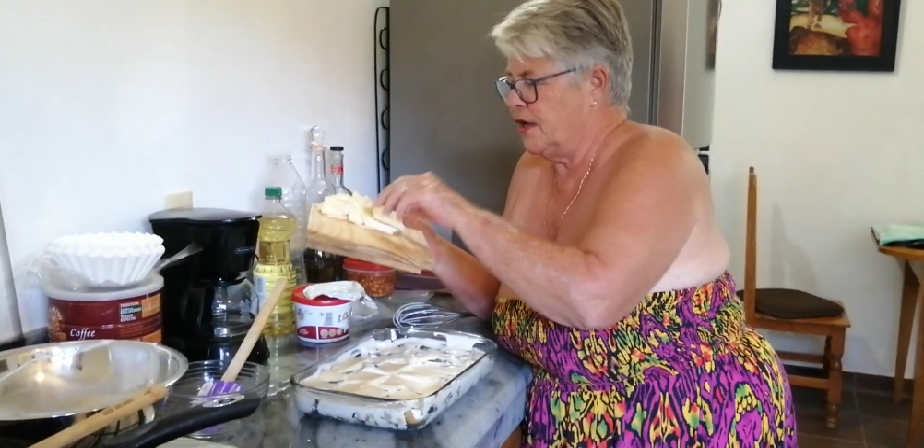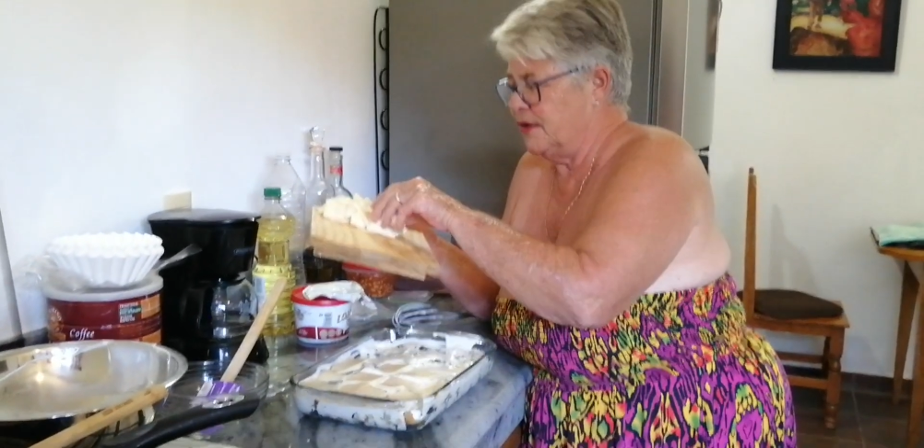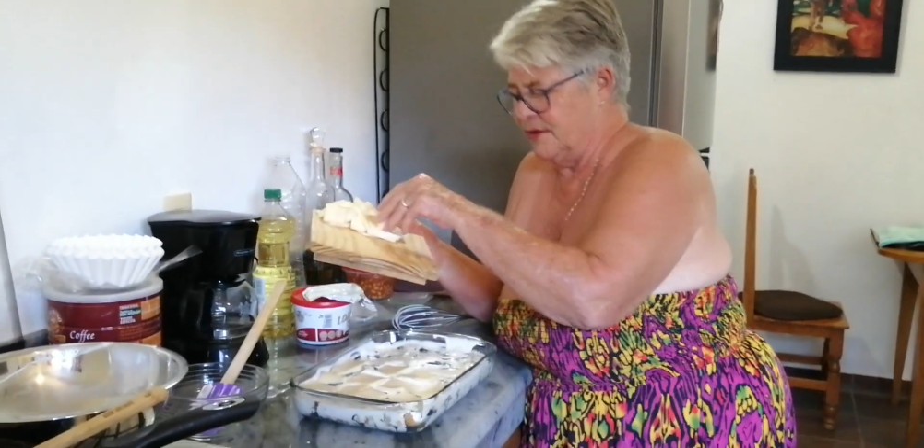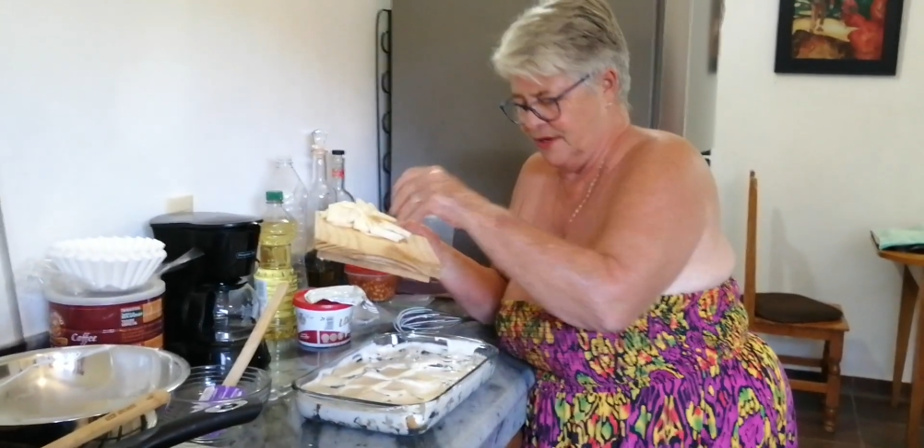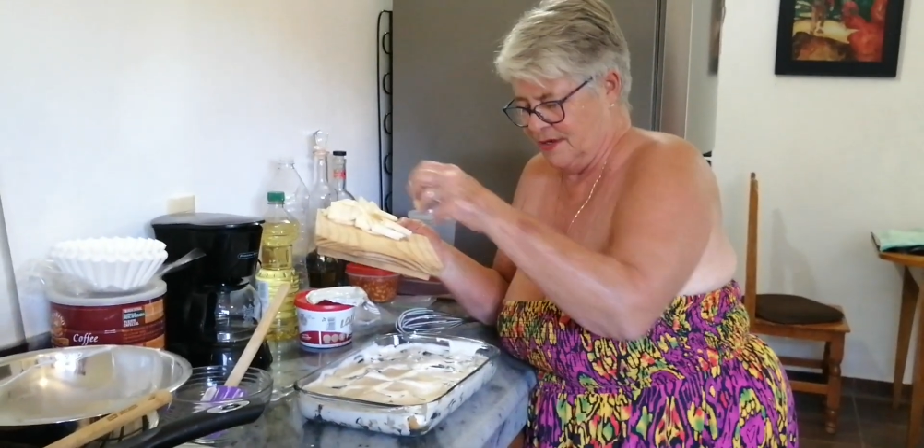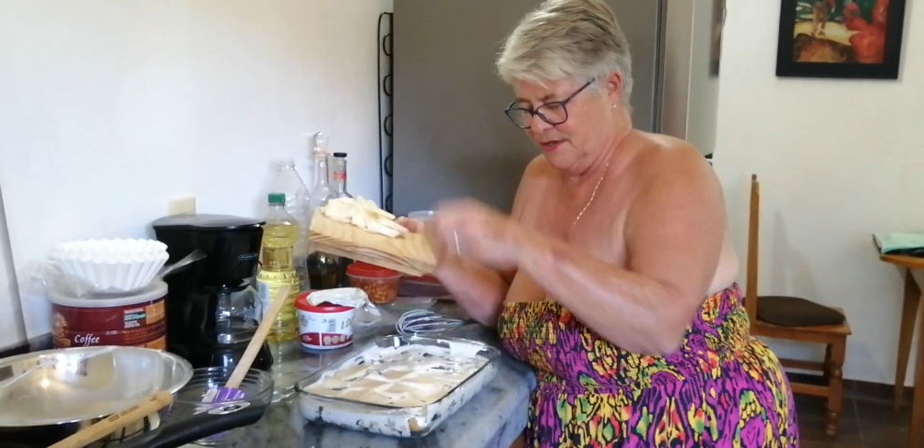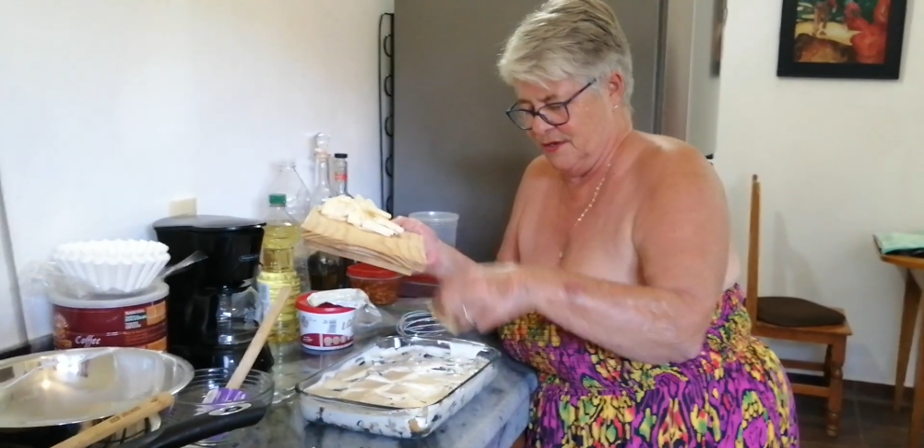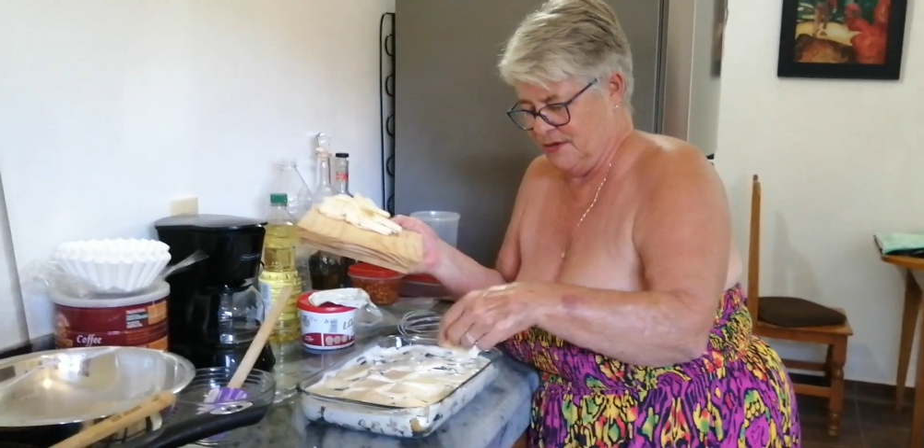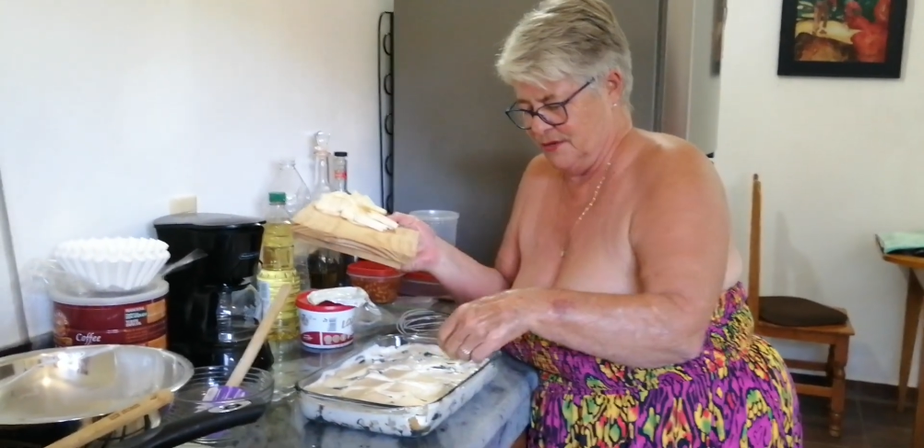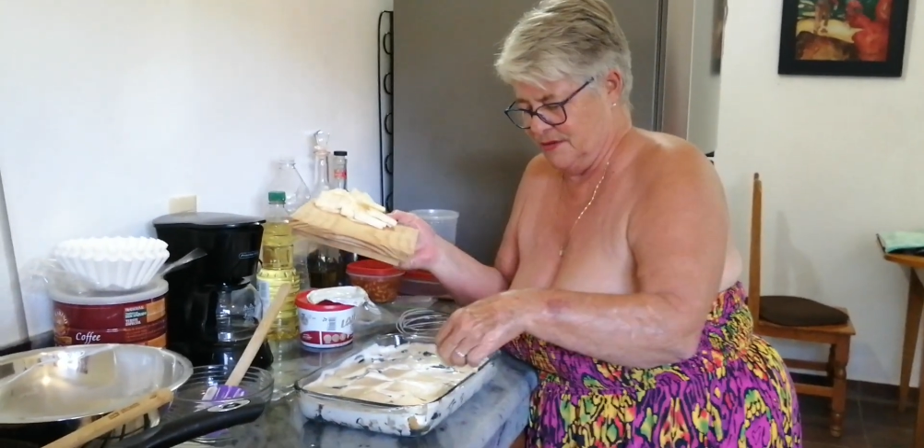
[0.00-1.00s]
you could
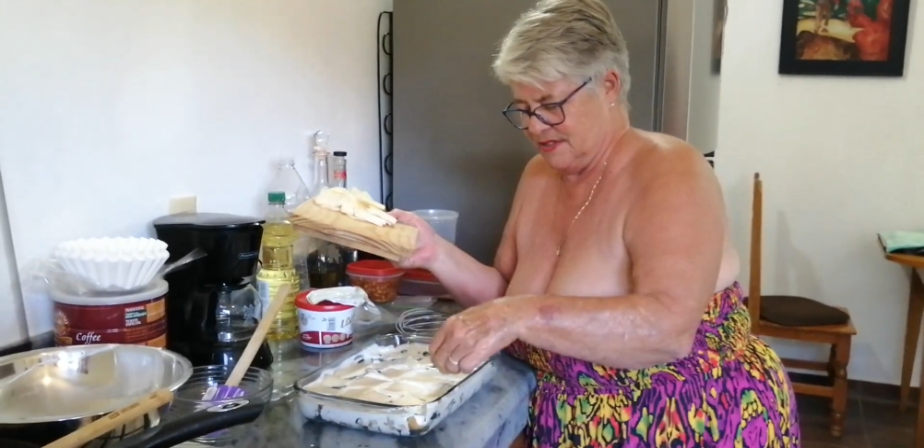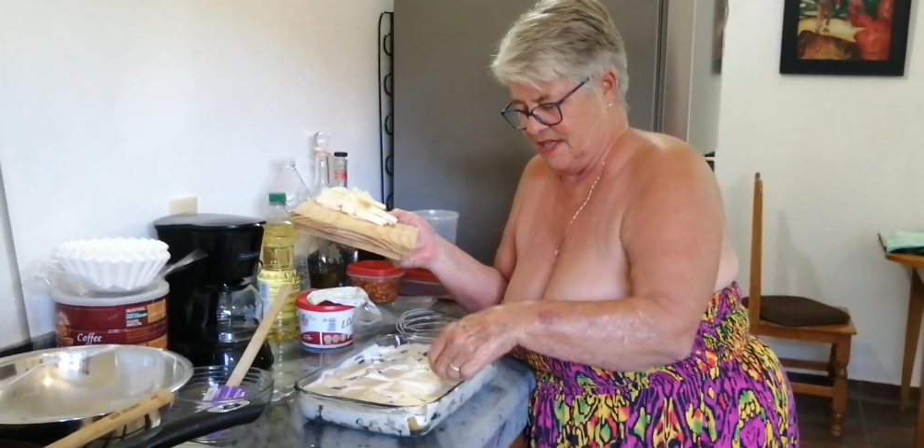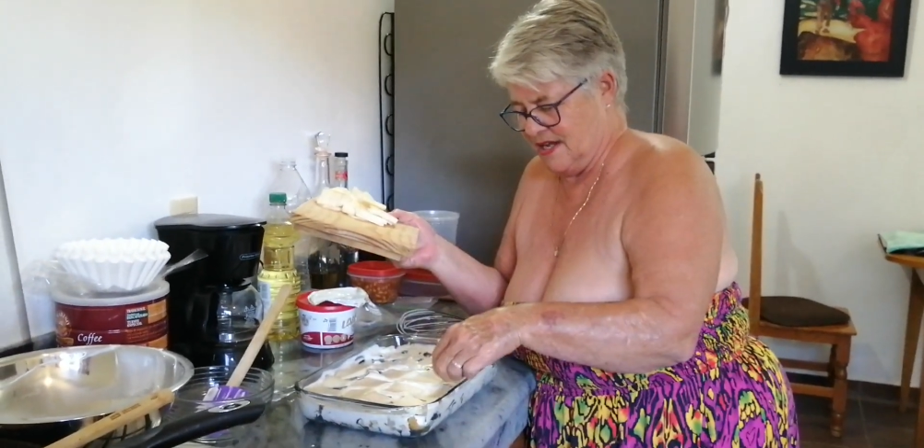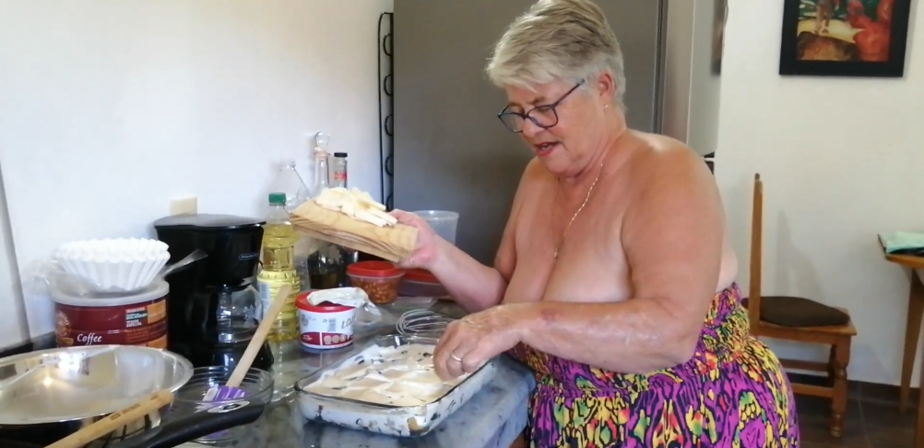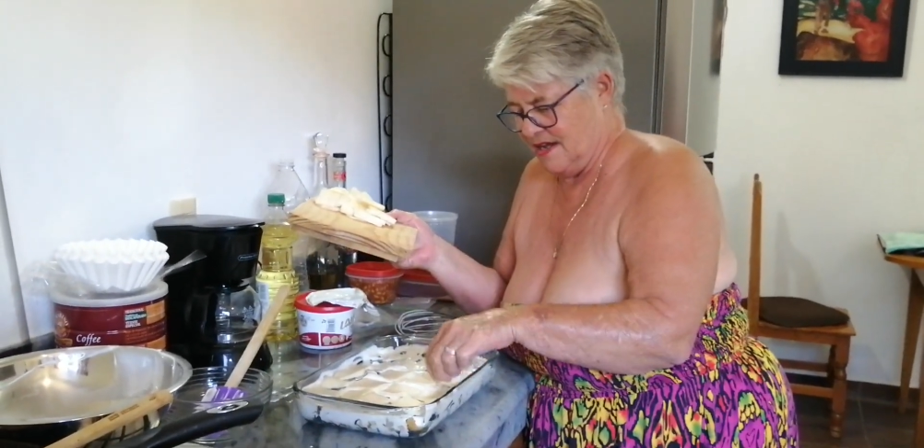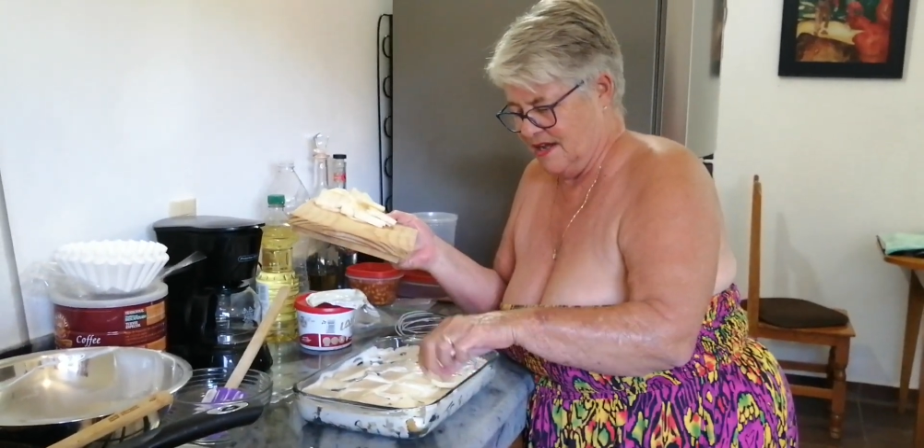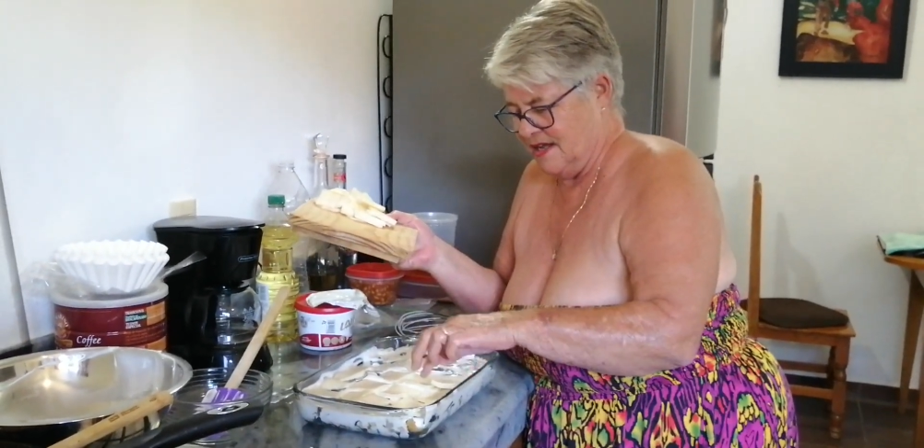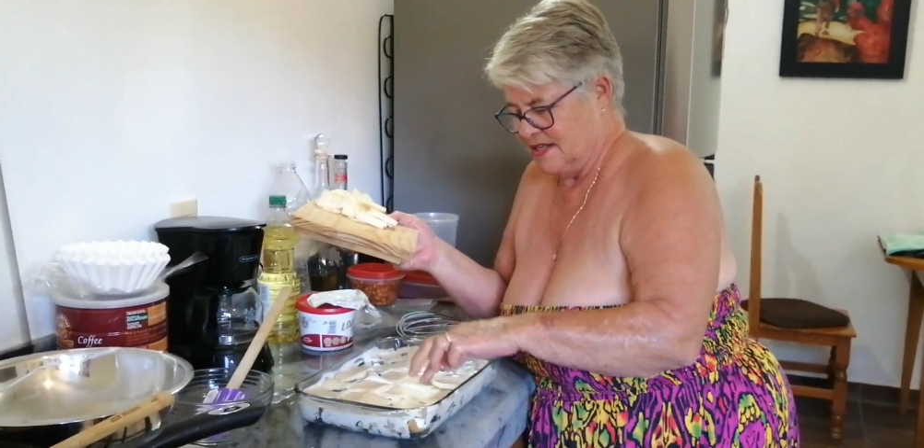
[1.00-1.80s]
use I